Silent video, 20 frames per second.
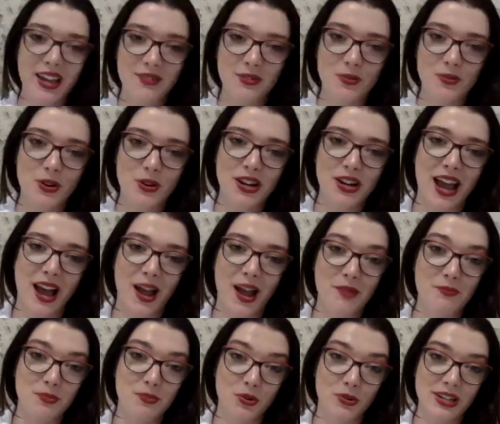everyone,
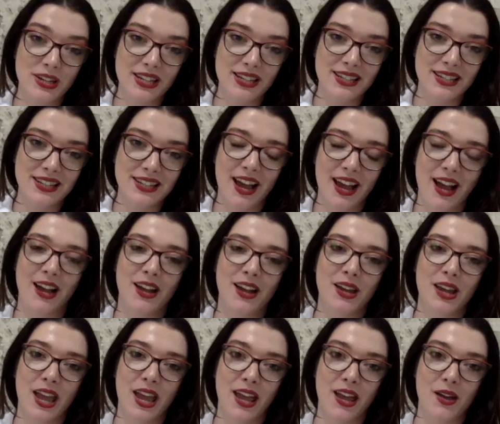I'm Maureen.
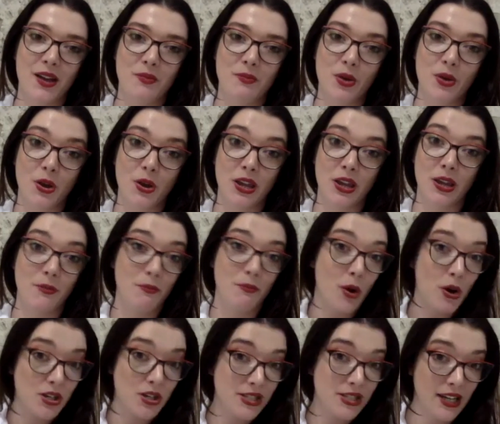I am a
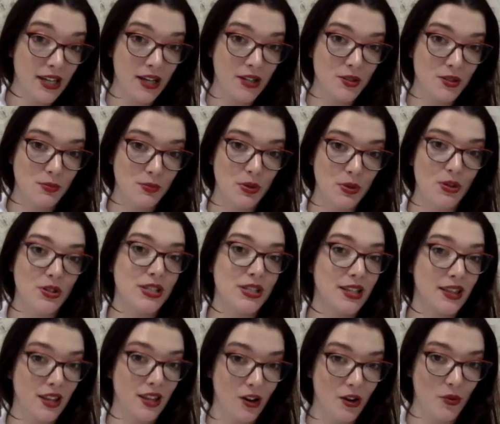marketing expert in
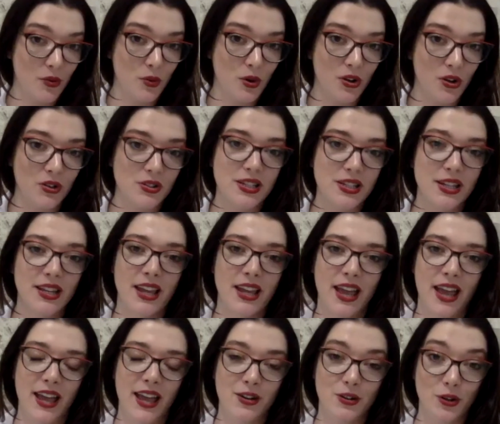the art world
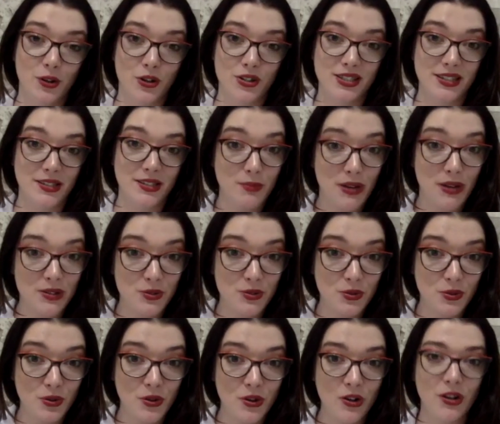and an artist
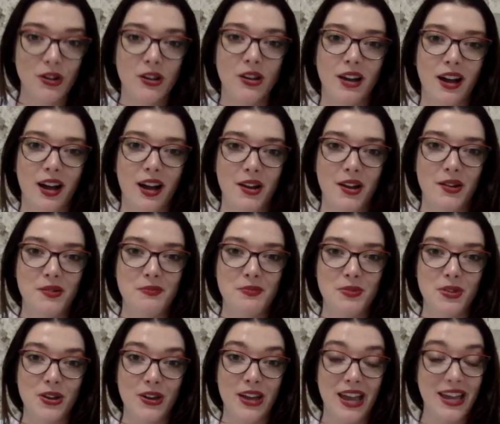mentor. I'm
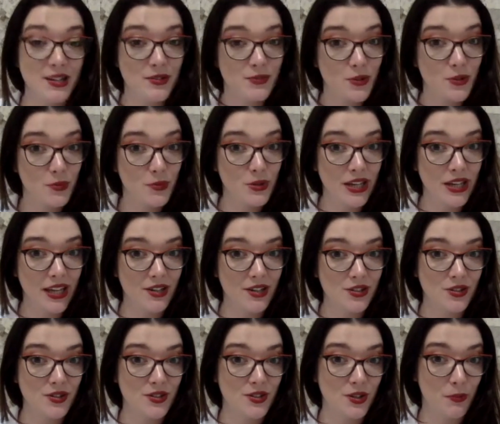the head of
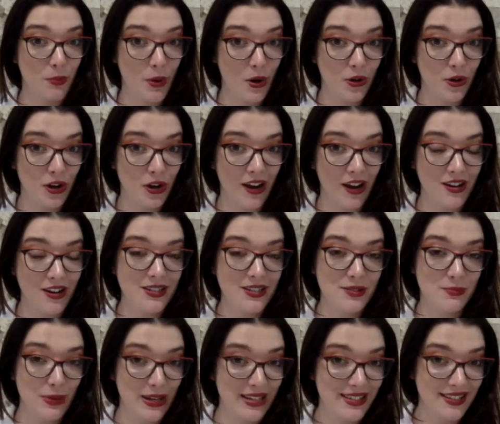communications at Parker Harris
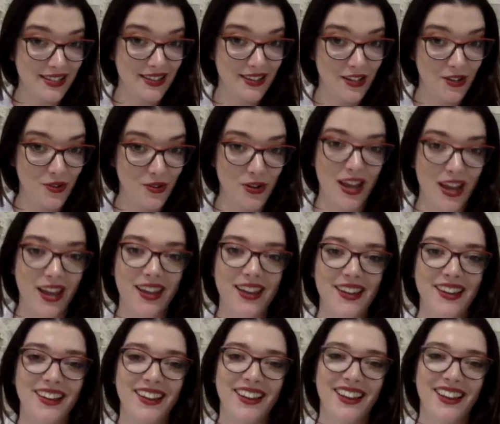based in the UK.
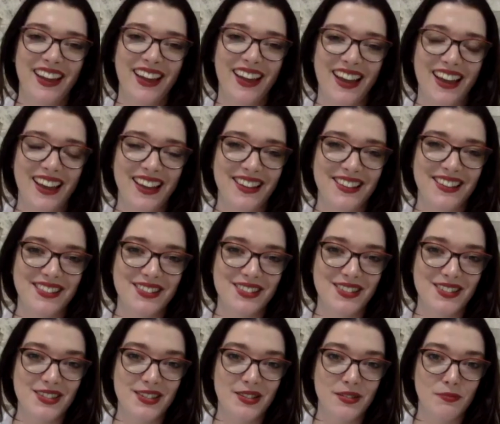
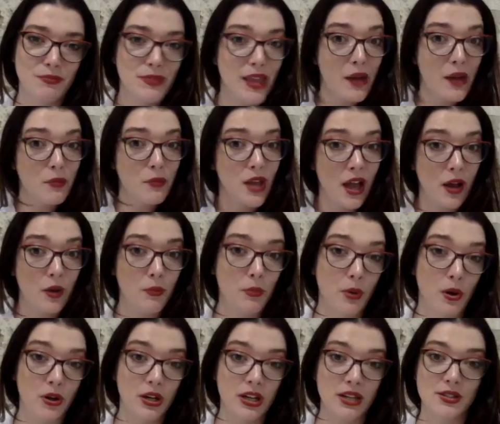And yeah, we help
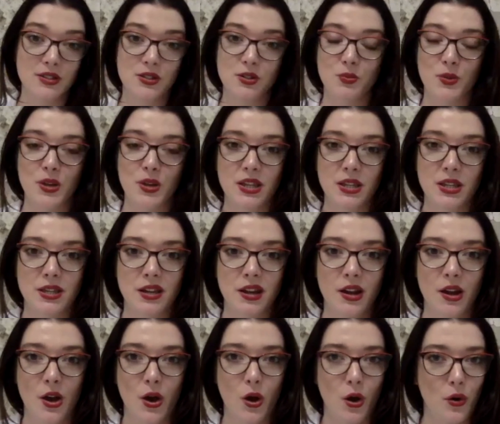artists with
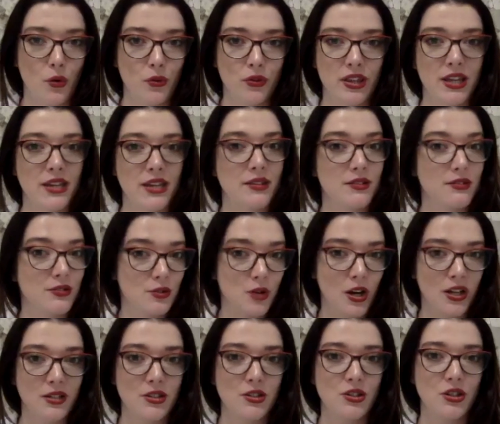all things
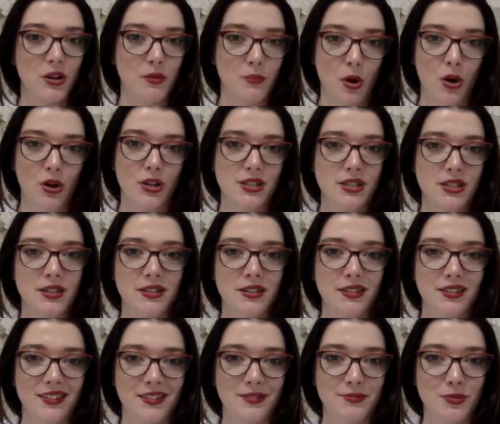strategy and
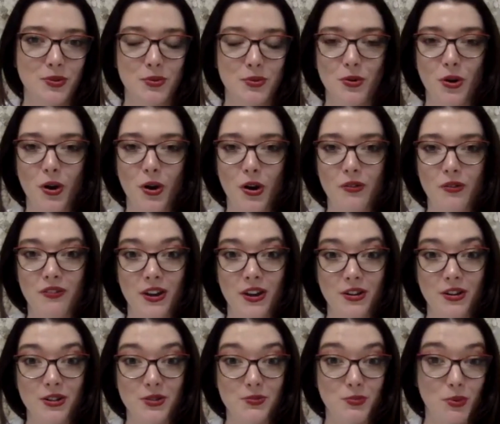marketing through our
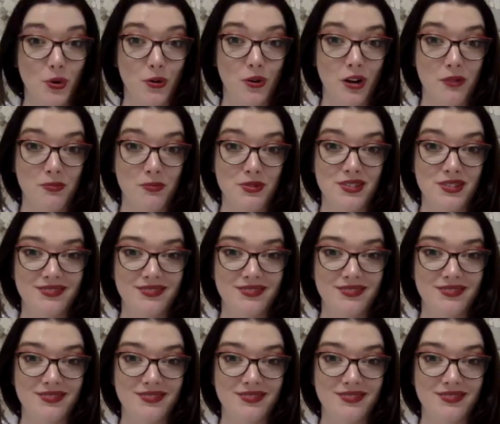various programs.